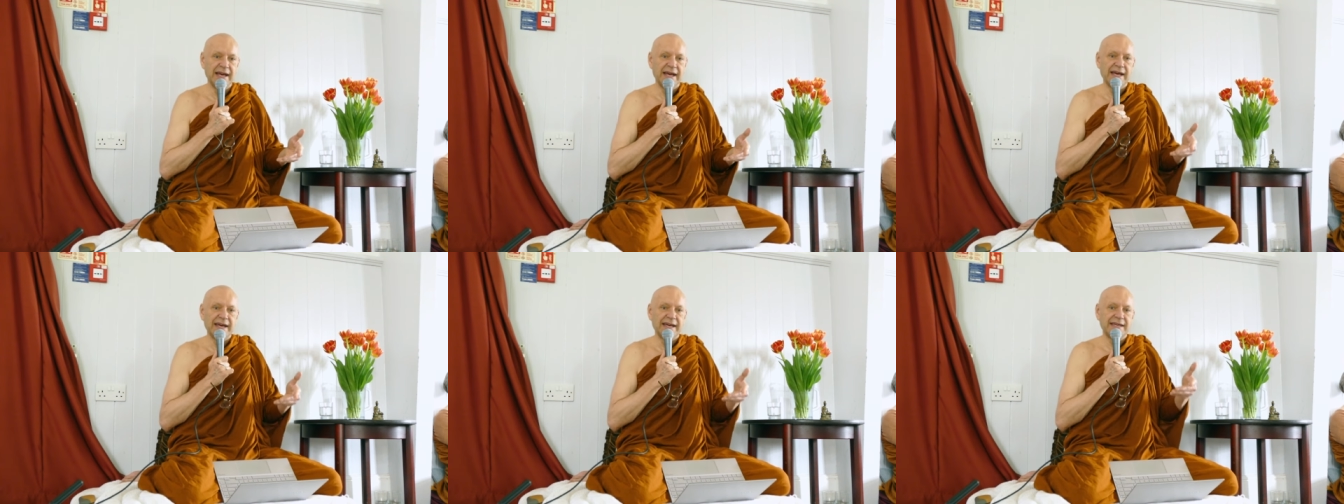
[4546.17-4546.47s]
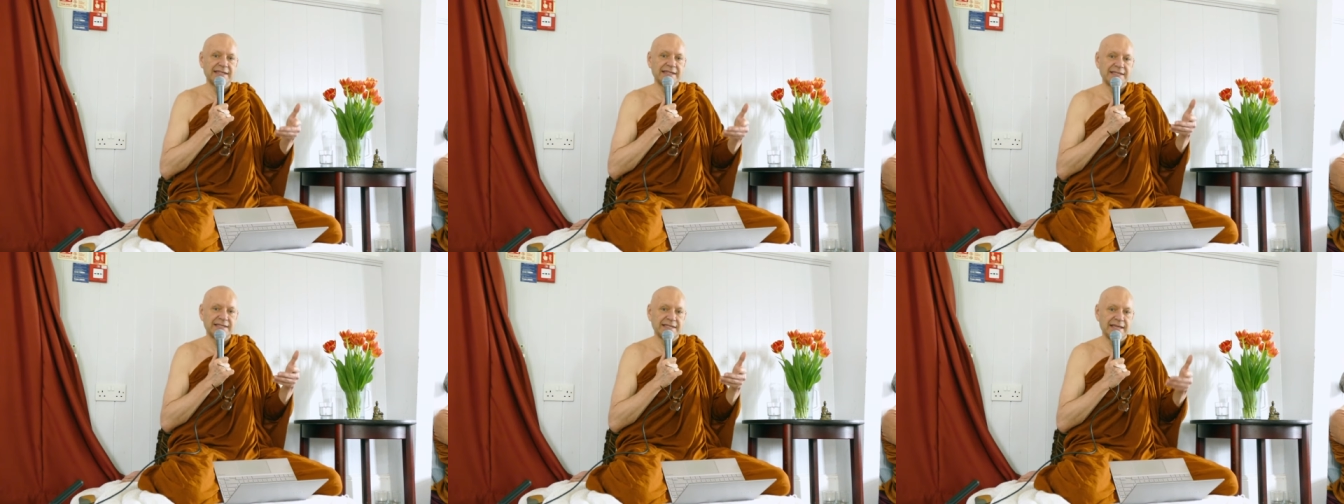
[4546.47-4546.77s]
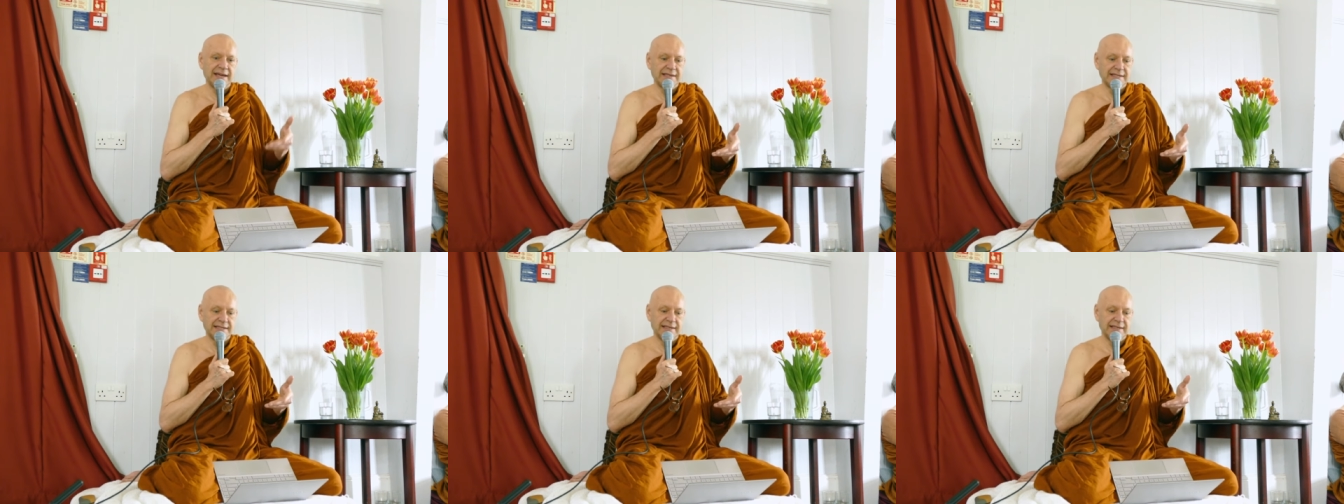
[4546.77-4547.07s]
He
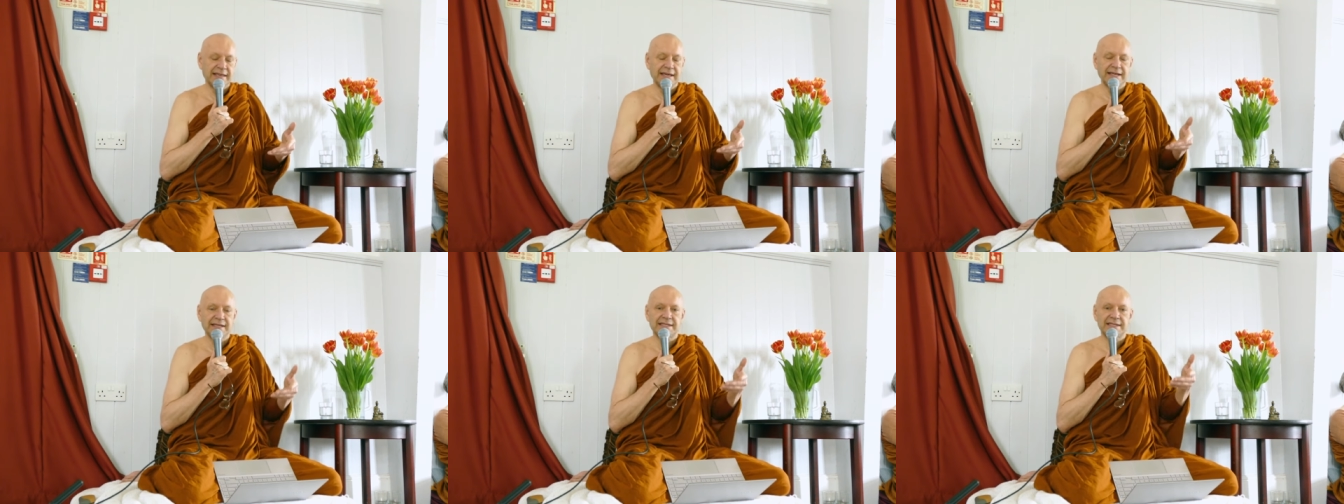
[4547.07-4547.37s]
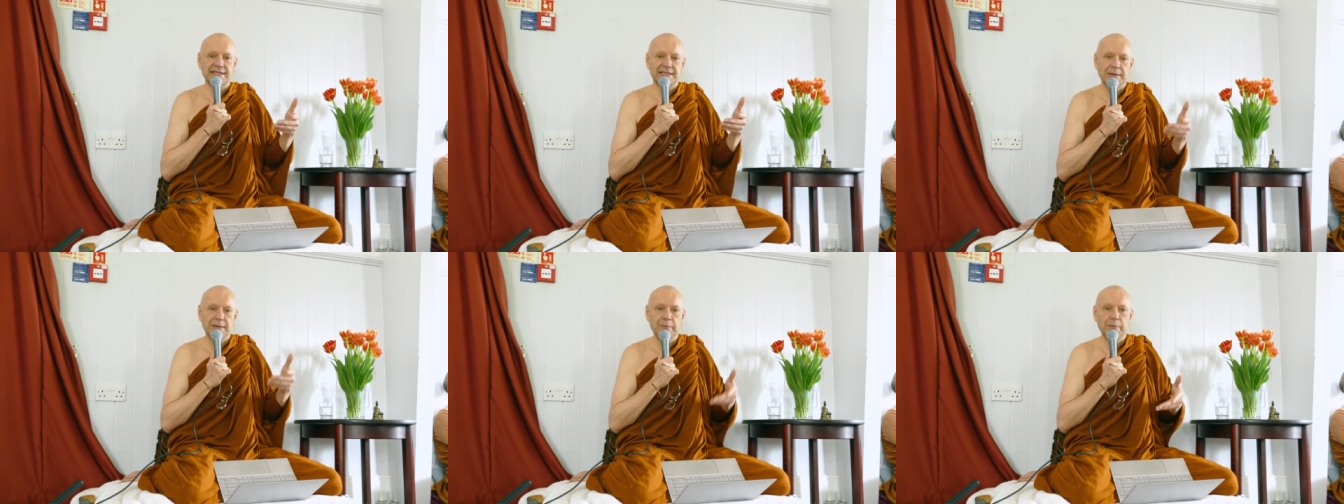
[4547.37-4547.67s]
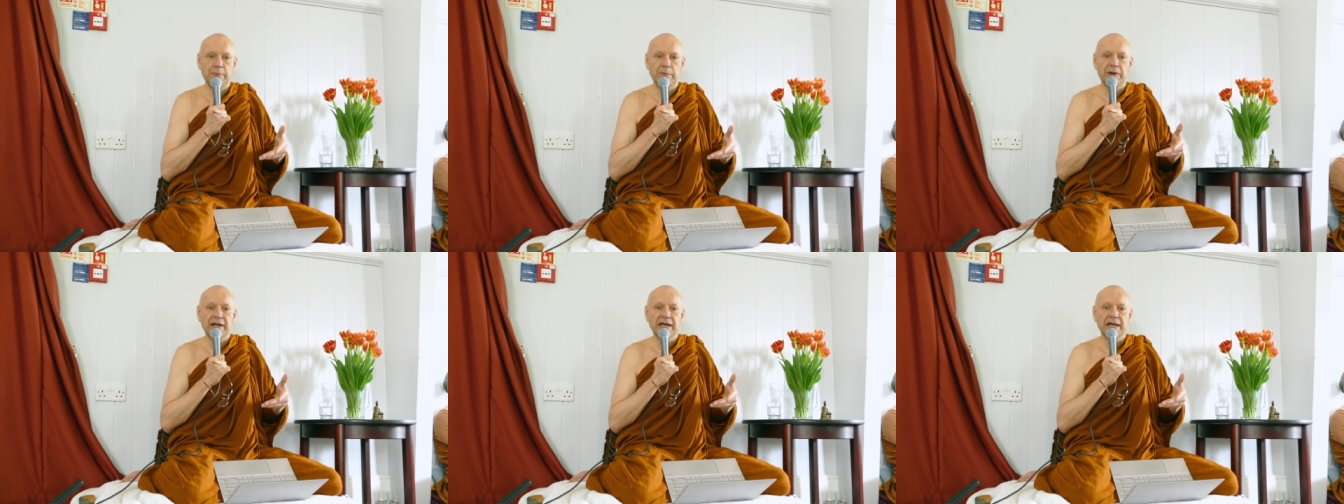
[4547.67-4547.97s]
says things
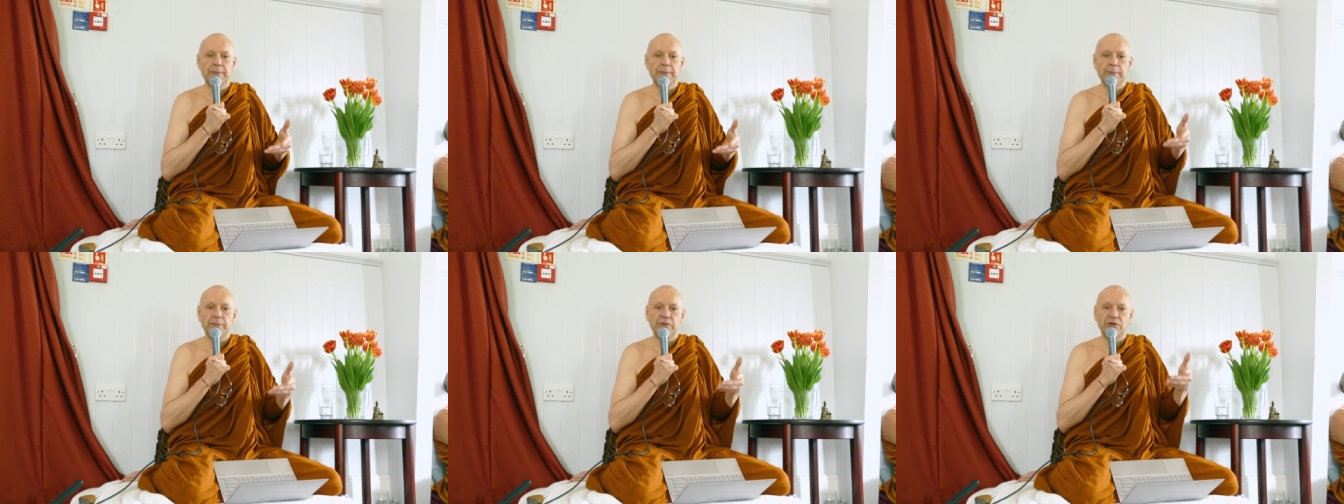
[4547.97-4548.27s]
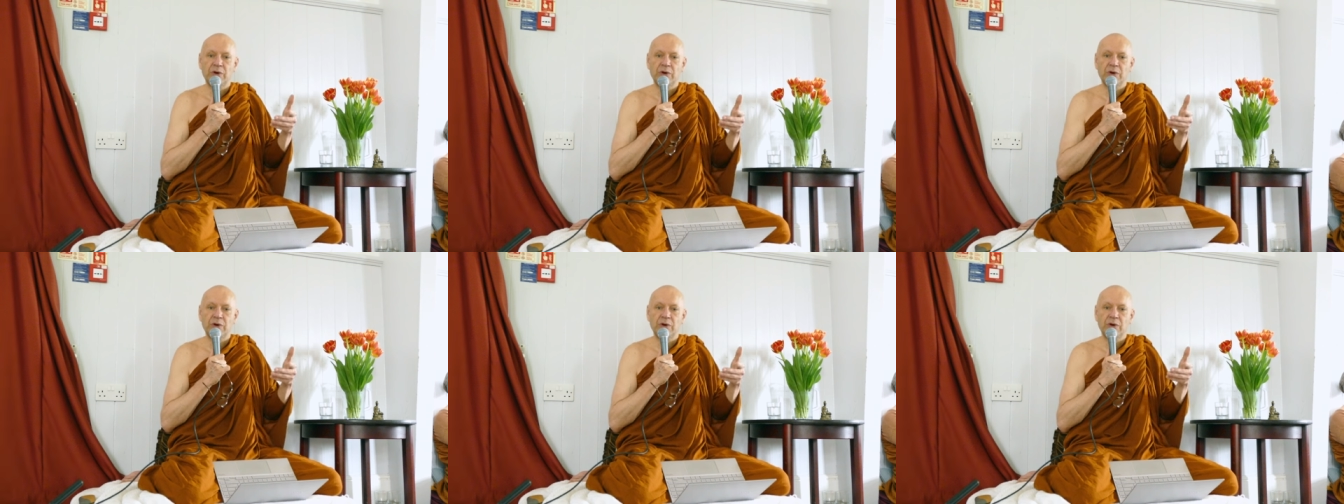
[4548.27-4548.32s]
simply